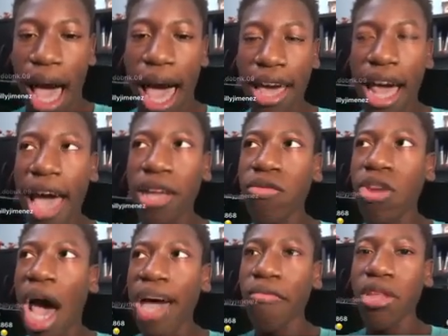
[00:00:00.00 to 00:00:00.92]

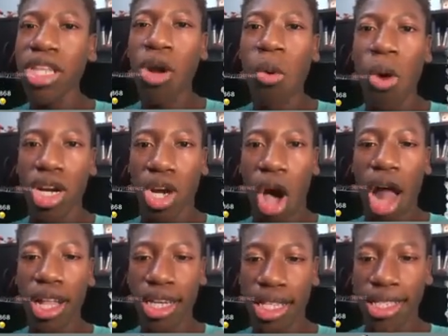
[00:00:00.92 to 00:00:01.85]
I really don't want to
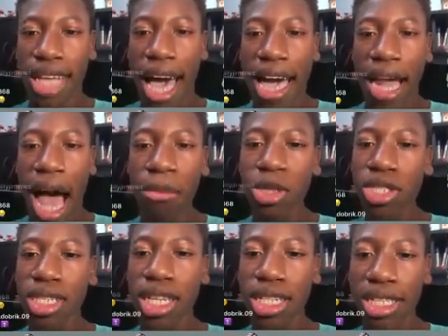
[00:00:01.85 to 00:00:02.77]
call it a side. I'm
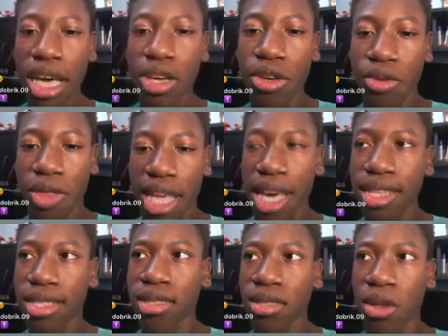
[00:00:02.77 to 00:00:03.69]
just going to tell you
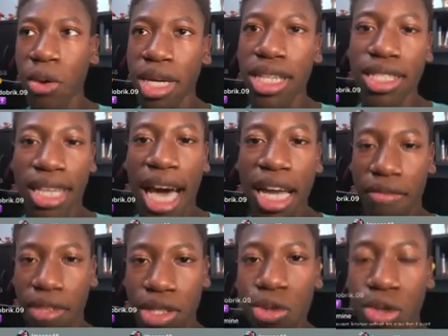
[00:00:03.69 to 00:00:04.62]
this. Logan is kind
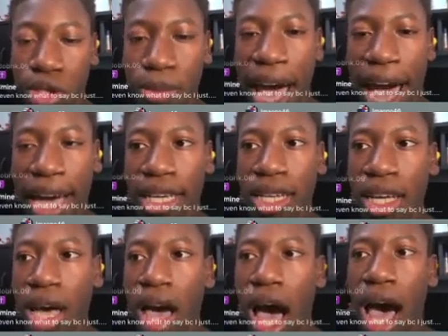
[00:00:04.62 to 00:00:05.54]
of a douchebag.
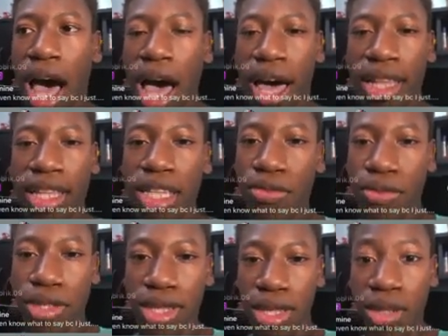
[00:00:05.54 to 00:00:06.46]
At least
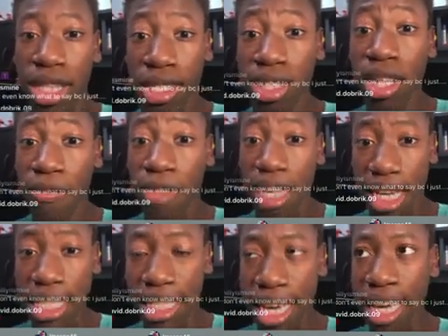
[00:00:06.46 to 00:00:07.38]
for the stuff that
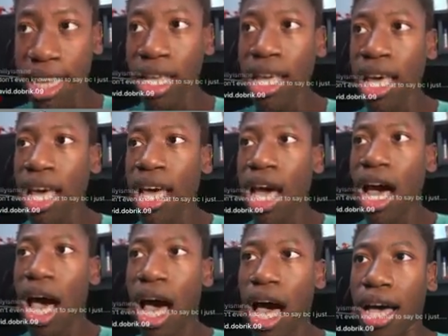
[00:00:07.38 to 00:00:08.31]
he did.
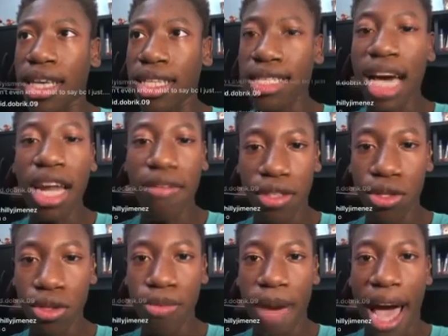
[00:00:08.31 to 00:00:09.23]
He's kind of a
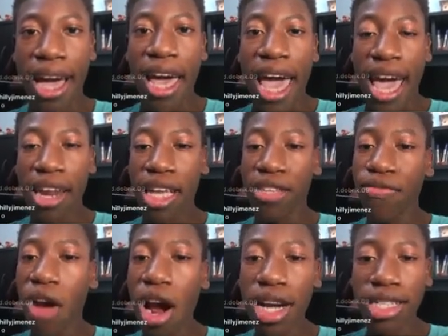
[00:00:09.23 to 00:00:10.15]
douchebag. And as
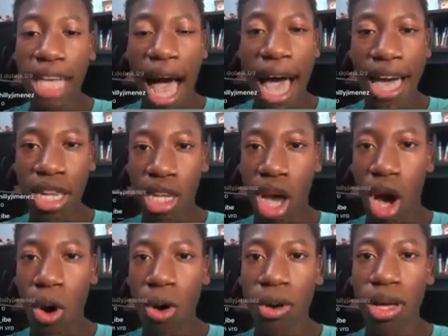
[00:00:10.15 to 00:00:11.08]
far as I
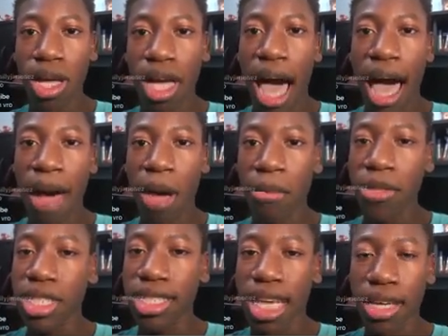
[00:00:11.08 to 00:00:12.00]
know, I'm
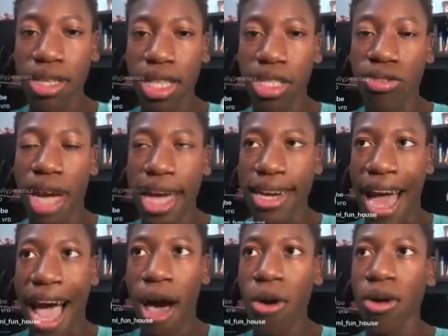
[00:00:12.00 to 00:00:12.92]
going to tell you this right
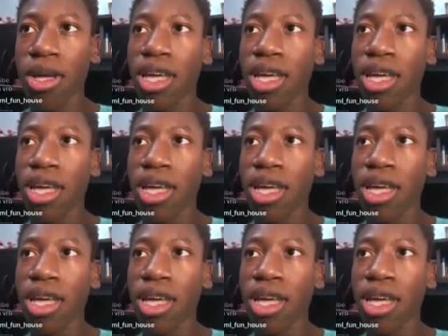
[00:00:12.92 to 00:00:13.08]
now.